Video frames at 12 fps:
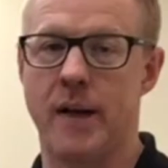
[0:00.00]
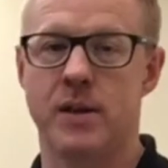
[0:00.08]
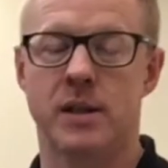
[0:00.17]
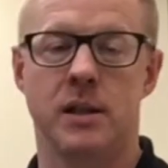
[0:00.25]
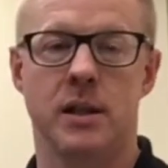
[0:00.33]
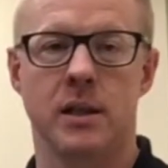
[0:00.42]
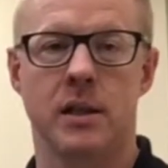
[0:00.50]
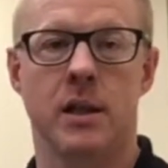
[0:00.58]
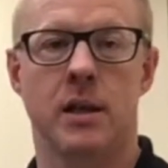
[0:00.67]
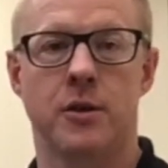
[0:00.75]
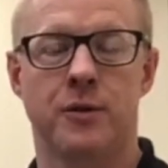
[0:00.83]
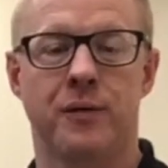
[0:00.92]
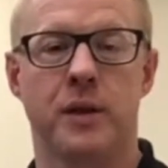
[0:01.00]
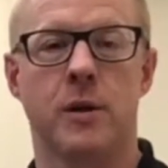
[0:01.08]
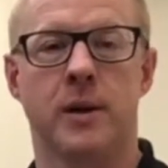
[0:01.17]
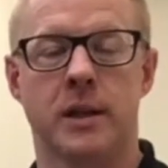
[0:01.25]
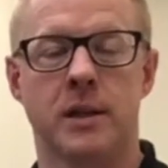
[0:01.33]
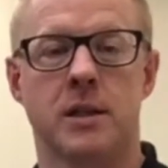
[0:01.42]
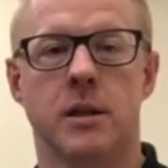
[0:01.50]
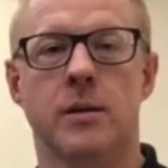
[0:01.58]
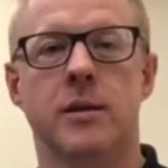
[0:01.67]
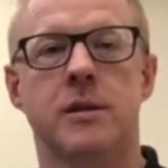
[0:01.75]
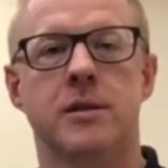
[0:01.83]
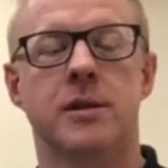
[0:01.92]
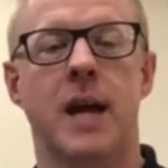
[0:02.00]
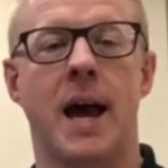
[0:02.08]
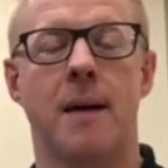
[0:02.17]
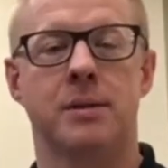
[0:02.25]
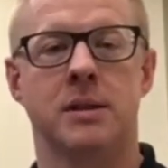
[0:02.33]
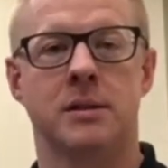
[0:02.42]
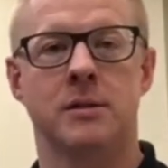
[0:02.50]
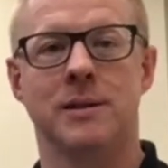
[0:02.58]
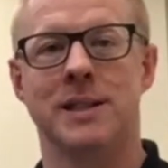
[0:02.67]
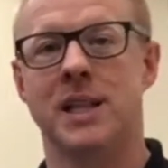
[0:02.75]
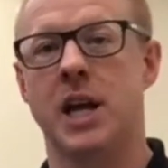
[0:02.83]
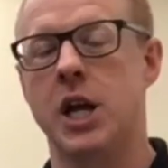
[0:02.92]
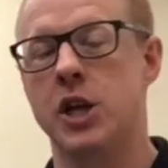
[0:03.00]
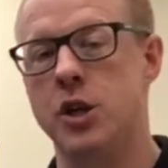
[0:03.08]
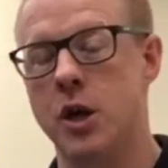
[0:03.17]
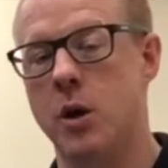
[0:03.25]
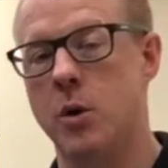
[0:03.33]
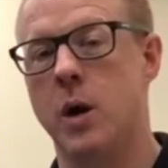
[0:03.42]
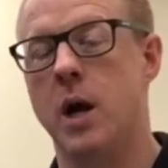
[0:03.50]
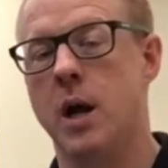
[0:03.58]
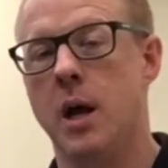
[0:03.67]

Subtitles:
obviously you're floating, so there's absolutely no,